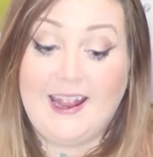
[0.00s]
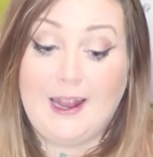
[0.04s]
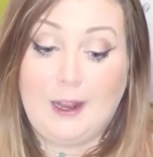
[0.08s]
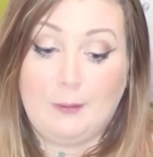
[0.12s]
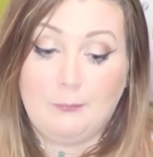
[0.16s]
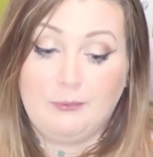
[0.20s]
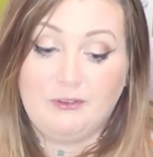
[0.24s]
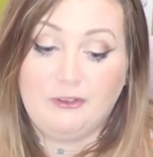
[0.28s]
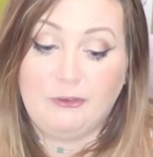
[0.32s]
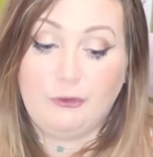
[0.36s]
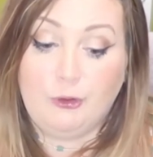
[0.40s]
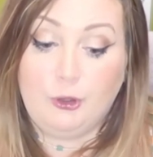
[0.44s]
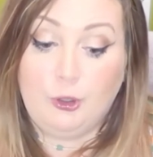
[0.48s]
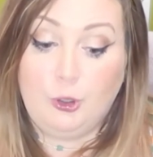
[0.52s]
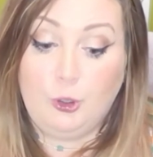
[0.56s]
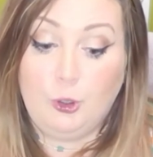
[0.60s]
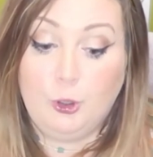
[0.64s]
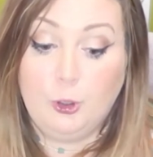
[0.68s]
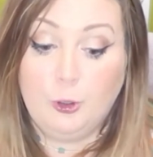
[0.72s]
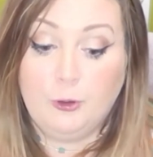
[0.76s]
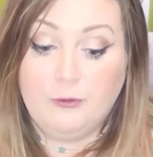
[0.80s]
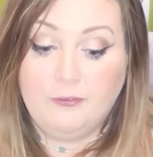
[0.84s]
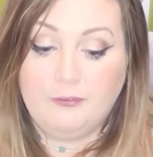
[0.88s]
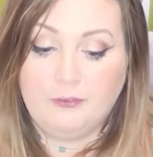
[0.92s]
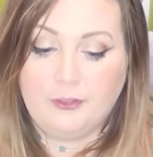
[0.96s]
I absolutely
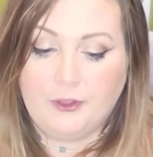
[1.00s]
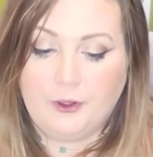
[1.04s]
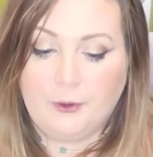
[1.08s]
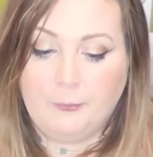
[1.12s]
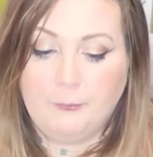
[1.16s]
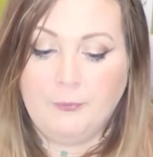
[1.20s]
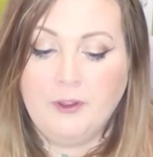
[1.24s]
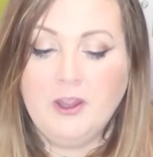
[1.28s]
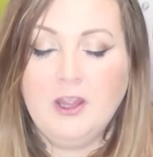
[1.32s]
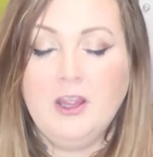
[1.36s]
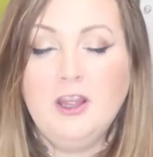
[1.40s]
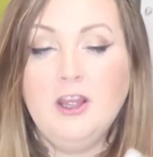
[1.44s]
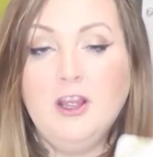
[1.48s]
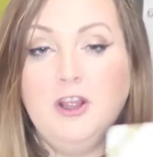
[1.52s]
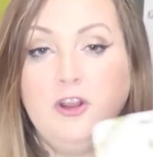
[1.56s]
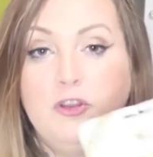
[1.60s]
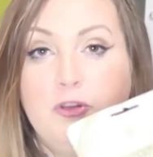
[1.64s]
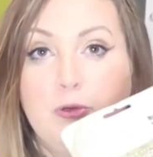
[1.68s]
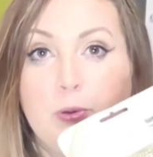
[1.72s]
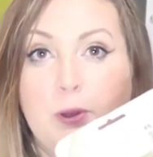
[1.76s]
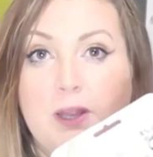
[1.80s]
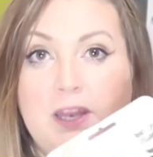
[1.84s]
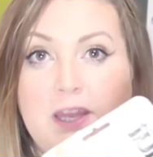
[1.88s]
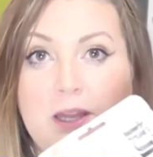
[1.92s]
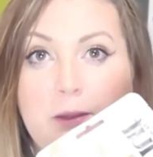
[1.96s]
love them.
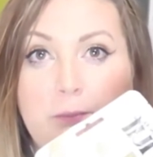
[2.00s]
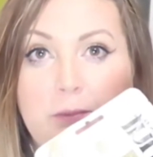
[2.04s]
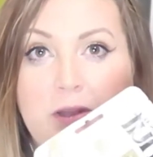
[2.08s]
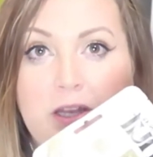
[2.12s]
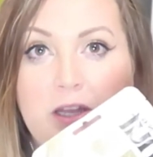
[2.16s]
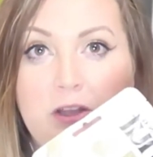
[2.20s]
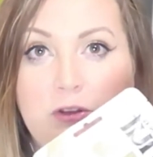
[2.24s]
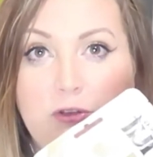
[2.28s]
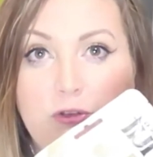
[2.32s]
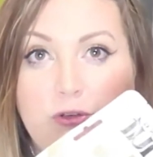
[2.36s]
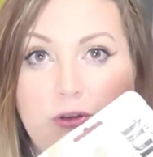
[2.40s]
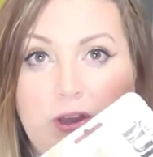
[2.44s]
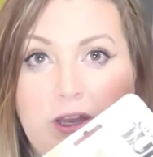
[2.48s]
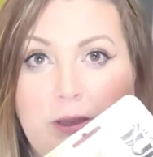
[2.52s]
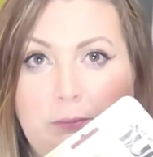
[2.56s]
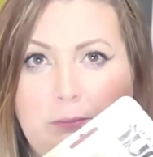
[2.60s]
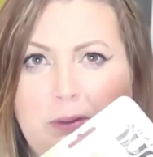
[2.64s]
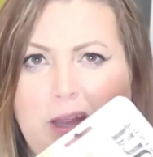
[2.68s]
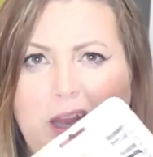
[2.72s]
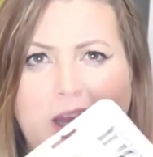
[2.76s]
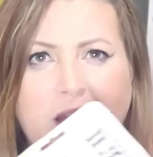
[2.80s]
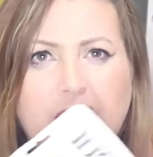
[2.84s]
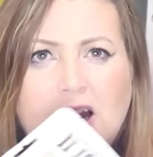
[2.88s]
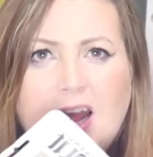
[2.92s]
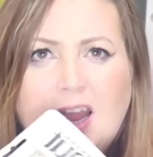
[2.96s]
20 minute
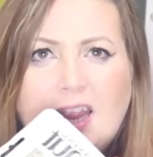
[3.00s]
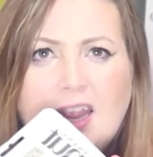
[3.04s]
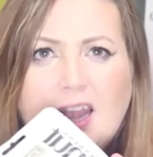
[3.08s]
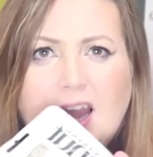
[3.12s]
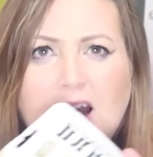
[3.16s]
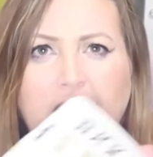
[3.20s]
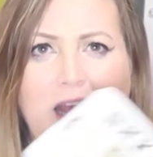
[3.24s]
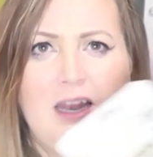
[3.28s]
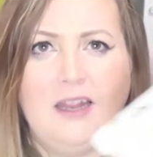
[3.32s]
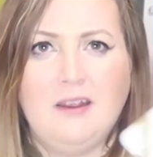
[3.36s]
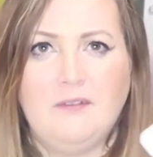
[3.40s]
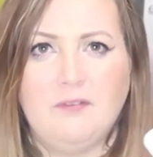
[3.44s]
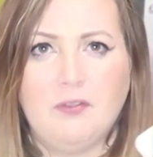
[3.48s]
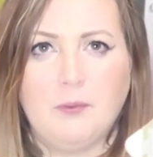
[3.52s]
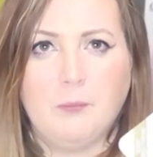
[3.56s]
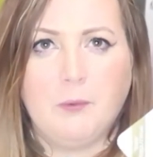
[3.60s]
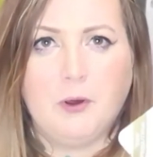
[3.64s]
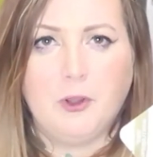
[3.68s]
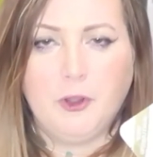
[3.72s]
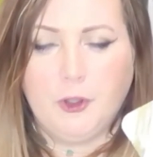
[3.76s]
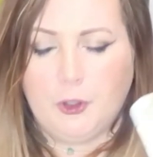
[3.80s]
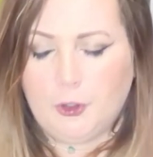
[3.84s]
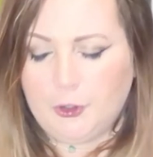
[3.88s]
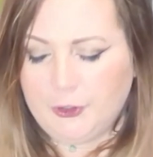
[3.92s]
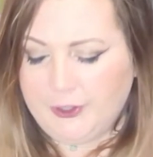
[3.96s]
treatment, like I leave them
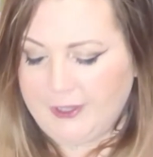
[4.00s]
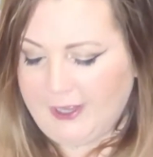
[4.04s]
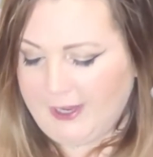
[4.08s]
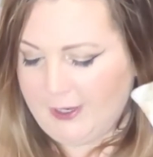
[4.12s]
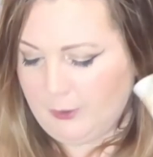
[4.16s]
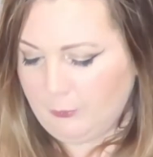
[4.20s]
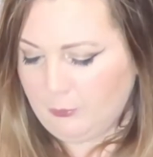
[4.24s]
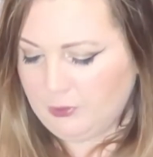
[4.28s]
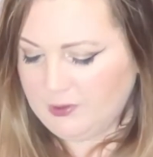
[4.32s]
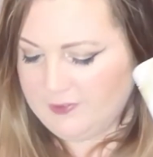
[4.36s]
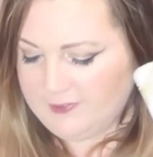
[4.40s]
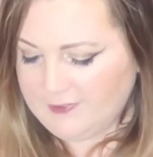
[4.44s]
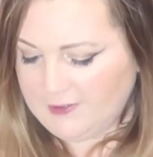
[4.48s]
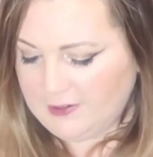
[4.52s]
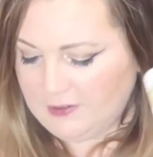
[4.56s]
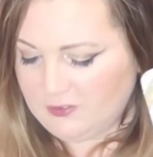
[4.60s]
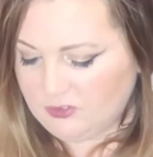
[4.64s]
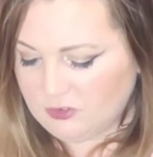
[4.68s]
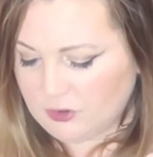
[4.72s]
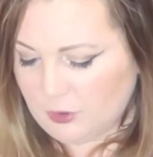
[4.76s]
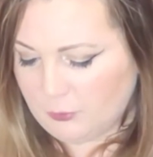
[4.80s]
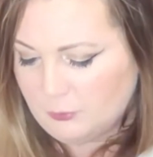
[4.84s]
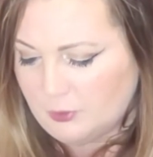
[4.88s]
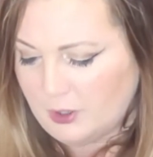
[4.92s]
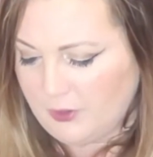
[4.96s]
on all night. Once
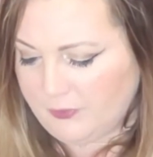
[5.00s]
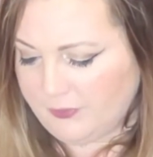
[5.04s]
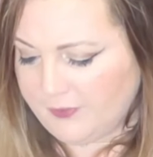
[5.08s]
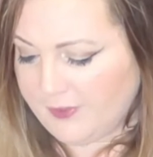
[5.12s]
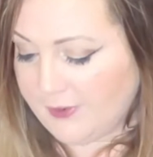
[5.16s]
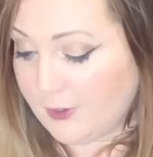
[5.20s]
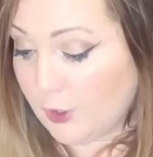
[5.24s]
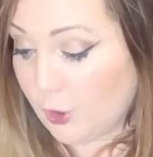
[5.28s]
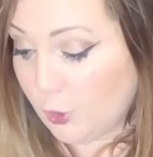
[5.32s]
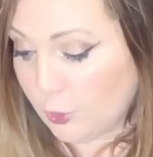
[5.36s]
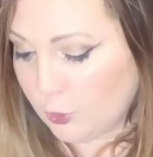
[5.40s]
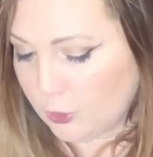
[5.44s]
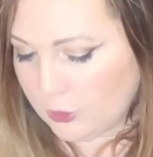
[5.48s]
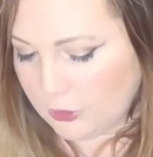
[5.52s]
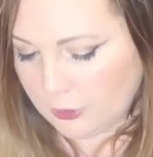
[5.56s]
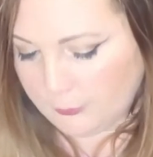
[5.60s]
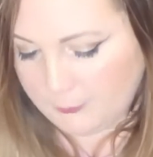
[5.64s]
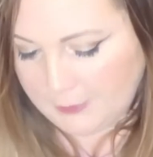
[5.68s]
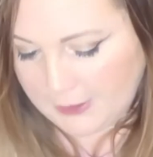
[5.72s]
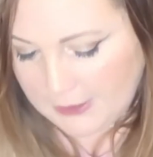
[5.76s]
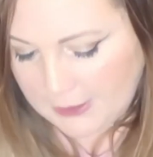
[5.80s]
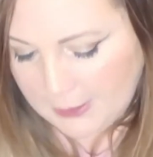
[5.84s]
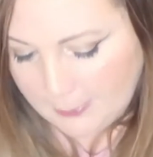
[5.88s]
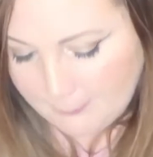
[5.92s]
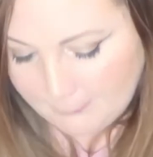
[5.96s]
these go on, they're not
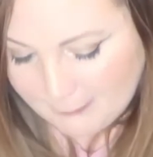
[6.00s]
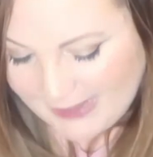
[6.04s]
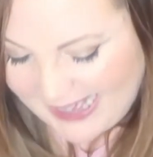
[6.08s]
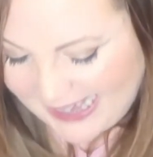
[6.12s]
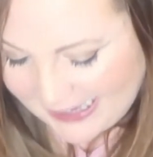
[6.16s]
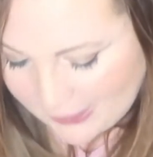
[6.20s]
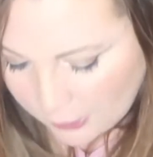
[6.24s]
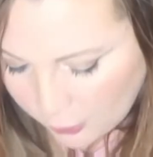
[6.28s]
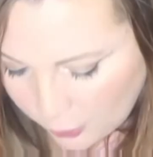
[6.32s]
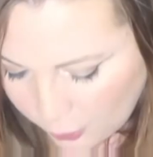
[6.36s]
coming back